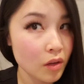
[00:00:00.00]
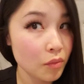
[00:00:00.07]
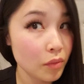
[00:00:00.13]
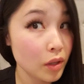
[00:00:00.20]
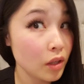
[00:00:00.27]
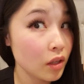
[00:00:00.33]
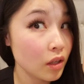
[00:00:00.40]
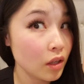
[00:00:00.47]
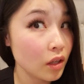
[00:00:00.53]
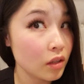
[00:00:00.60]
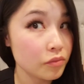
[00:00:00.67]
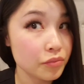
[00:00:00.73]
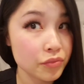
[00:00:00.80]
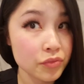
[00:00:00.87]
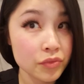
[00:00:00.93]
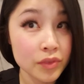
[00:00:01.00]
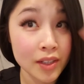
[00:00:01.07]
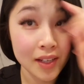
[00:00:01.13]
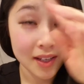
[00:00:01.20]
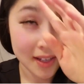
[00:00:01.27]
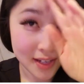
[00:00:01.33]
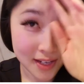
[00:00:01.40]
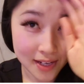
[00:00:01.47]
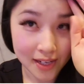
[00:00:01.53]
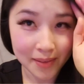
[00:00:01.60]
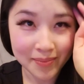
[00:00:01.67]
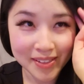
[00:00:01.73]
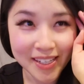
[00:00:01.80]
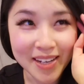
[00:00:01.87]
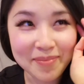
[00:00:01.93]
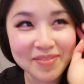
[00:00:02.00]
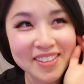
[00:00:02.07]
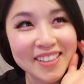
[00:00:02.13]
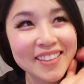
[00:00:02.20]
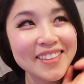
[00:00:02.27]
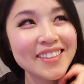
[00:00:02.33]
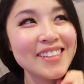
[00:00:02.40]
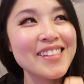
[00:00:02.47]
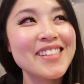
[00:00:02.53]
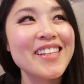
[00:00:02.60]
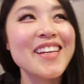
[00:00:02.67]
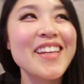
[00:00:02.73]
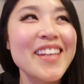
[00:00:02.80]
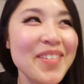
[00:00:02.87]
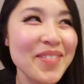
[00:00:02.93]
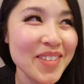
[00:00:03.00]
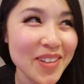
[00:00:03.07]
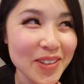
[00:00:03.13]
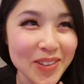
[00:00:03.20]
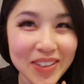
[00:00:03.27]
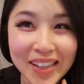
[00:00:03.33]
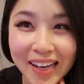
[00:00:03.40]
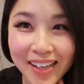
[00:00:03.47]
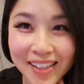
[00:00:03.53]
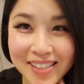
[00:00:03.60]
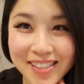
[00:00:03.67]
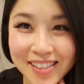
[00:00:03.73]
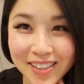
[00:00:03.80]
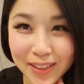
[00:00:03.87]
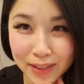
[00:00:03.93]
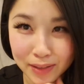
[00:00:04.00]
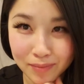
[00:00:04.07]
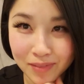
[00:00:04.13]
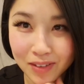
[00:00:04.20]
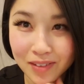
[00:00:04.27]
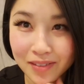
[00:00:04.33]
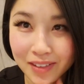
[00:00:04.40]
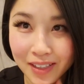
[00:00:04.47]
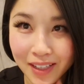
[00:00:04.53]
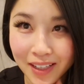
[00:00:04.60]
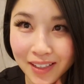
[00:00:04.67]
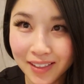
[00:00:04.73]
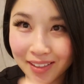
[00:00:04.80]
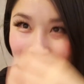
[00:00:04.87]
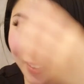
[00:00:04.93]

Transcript: But yeah, I'm tempted to see if it will last overnight.